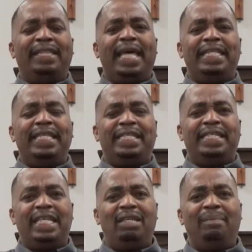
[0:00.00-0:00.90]
that this
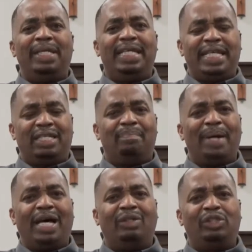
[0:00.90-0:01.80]
demon is
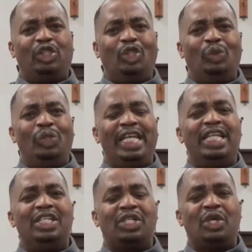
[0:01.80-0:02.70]
about to
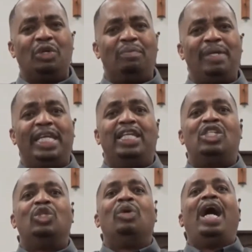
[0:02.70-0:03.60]
insert me into.